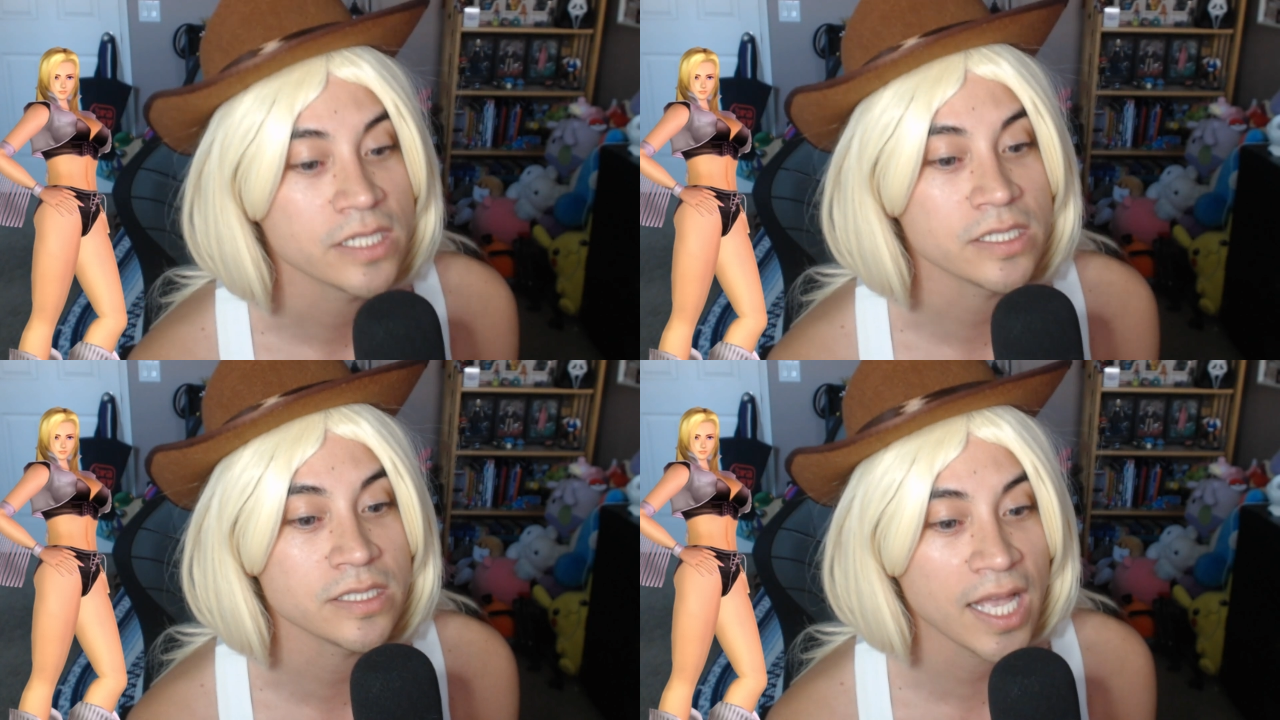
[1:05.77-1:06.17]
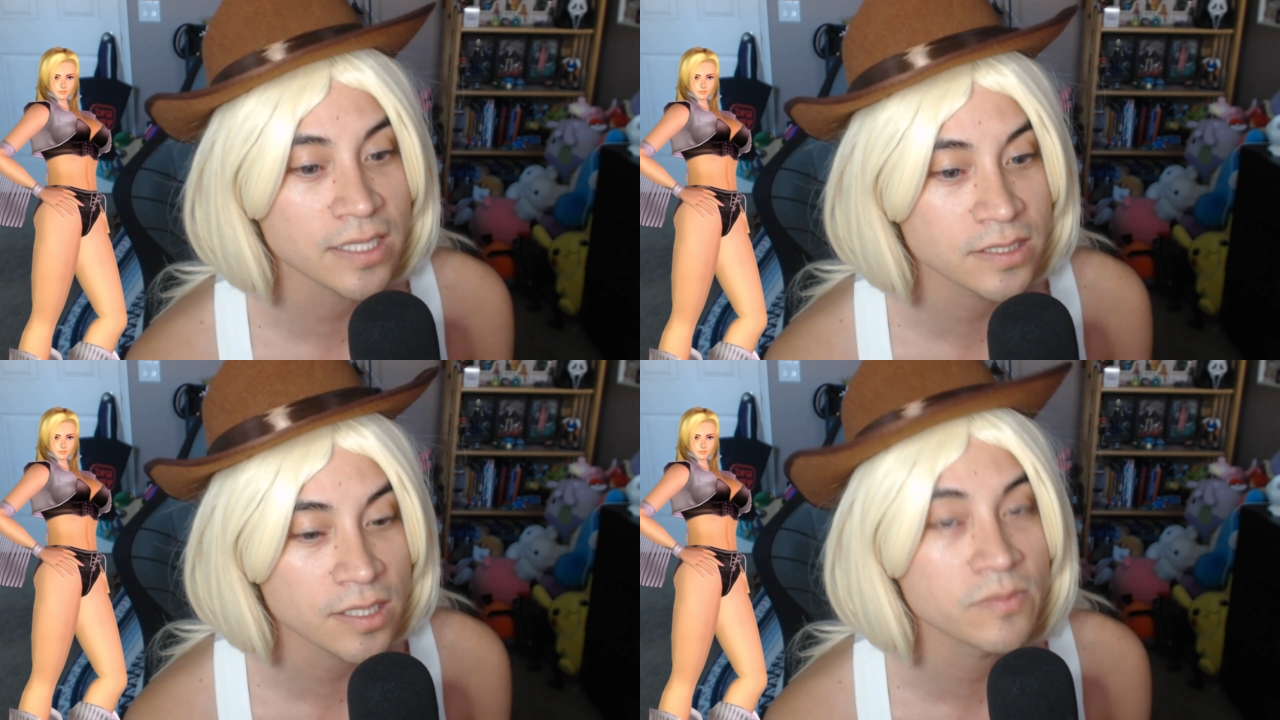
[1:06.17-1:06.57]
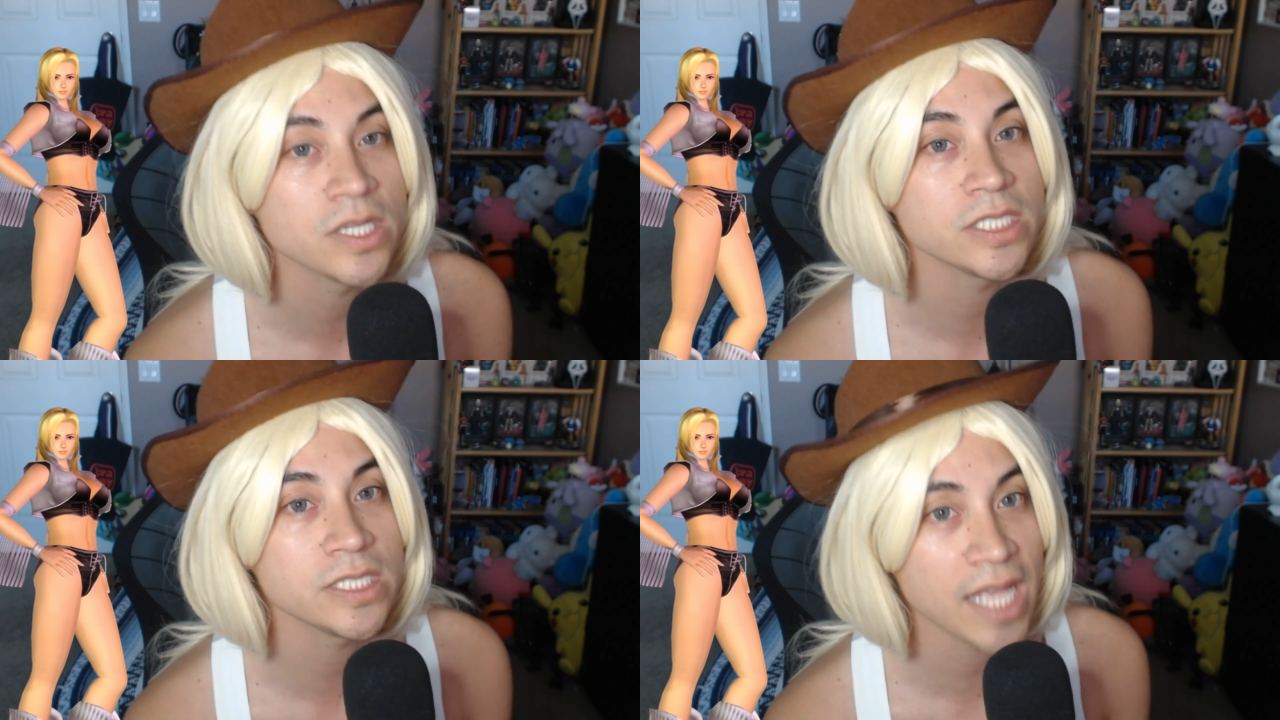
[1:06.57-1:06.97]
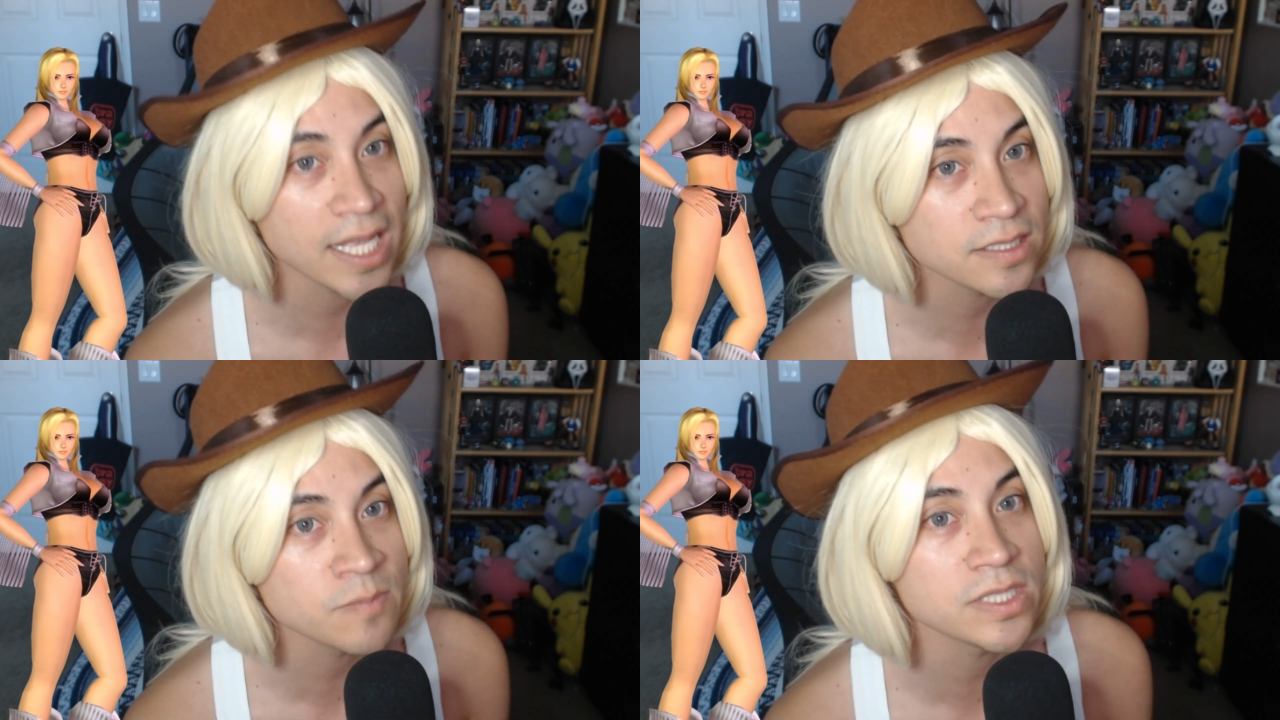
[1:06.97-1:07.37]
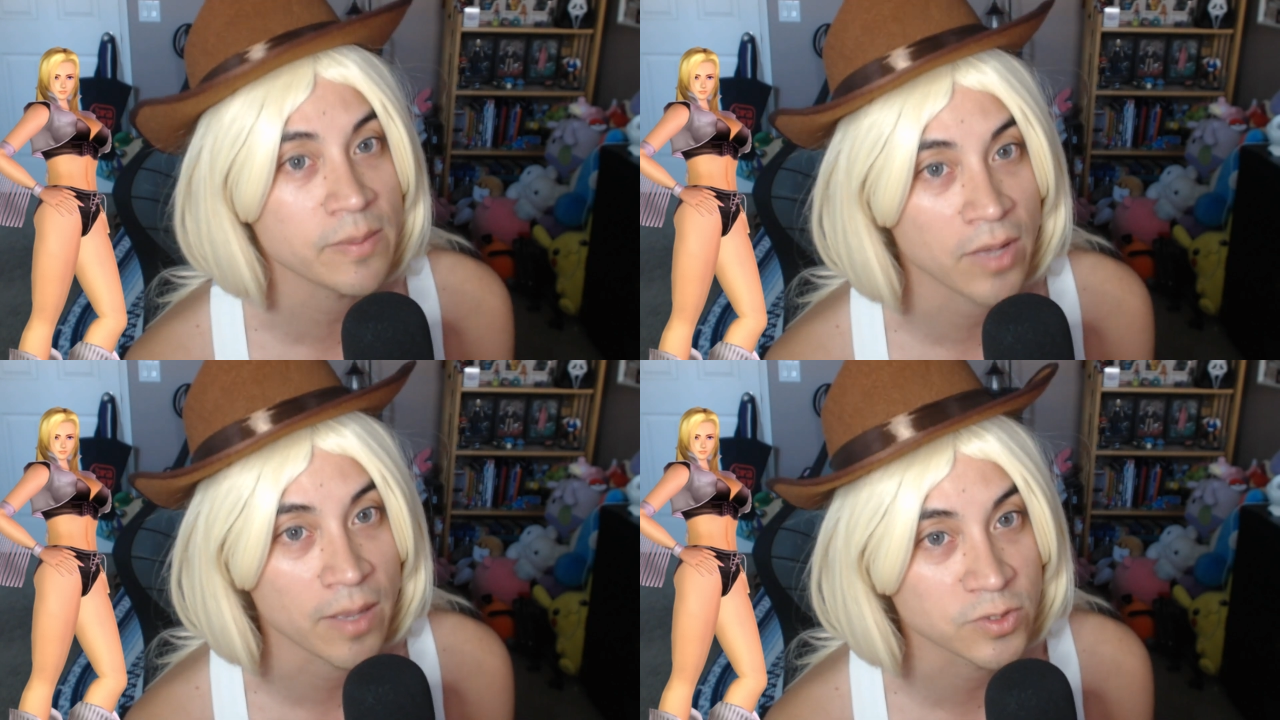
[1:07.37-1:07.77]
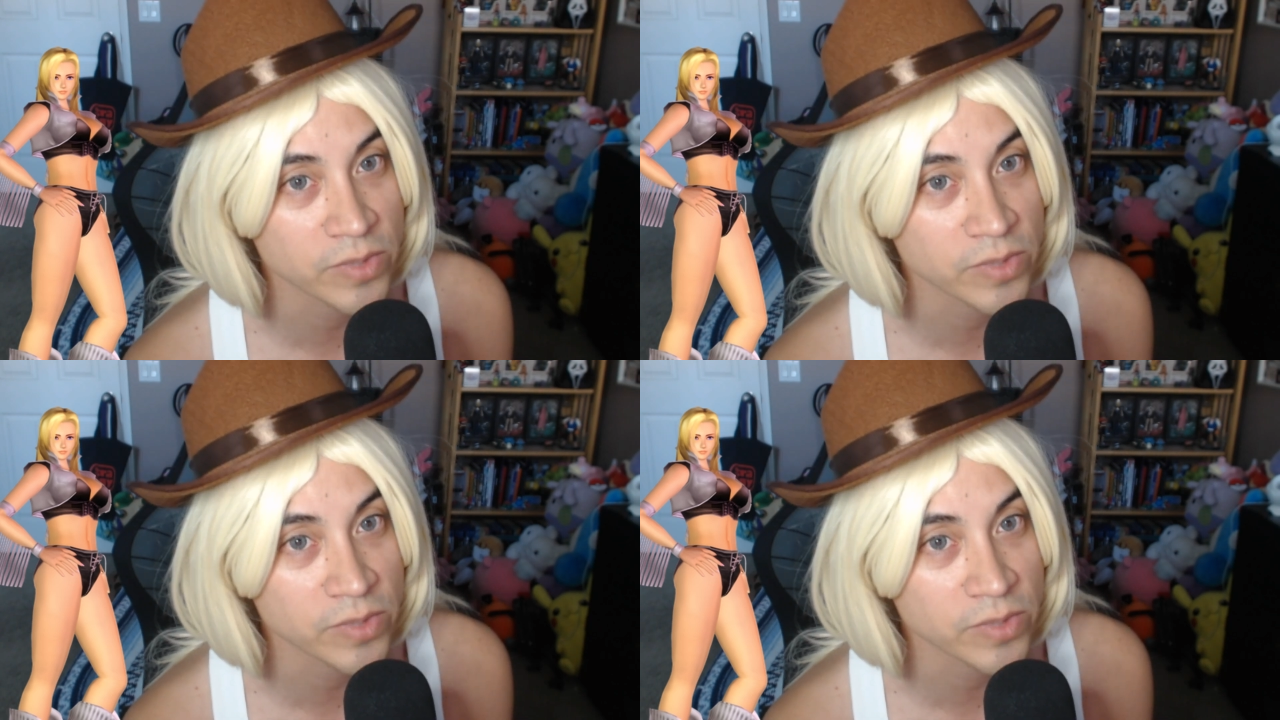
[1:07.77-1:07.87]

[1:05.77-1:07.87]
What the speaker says: she's had some slip-ups.